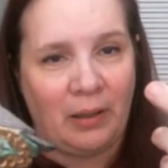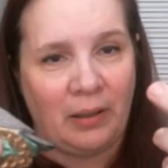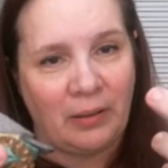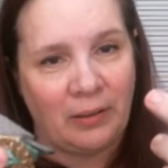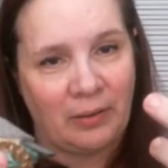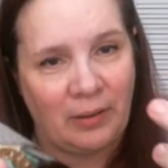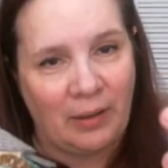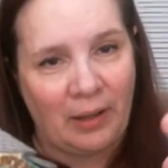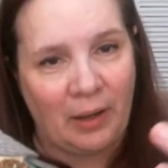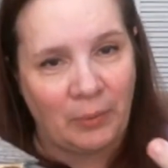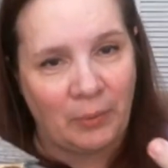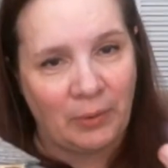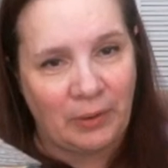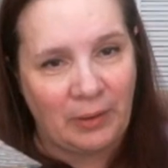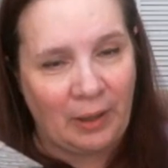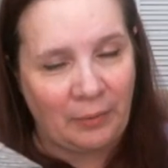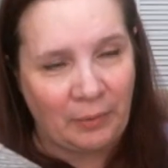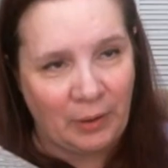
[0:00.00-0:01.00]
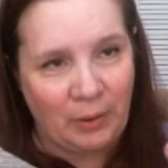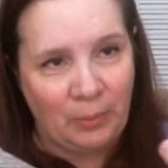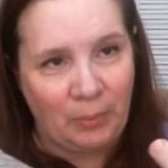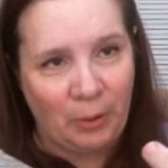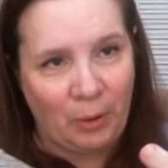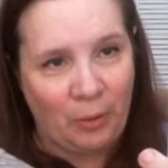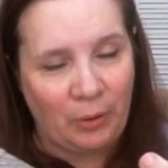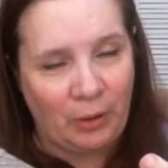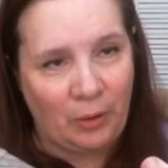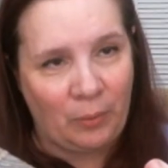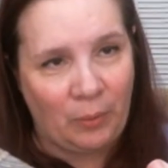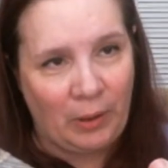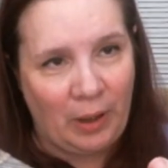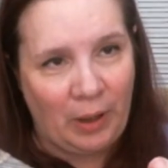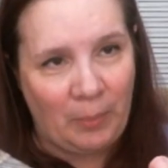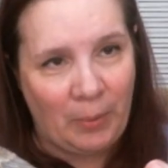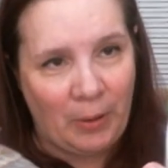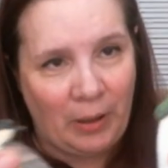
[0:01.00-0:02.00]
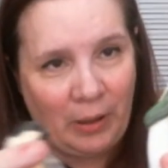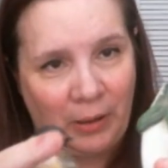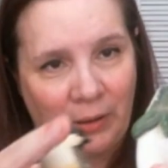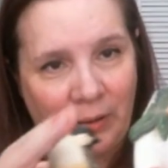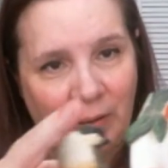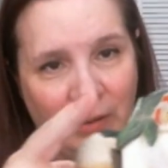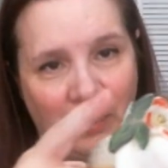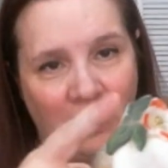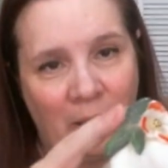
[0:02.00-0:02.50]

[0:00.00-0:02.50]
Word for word: Because that was definitely broken when I bought it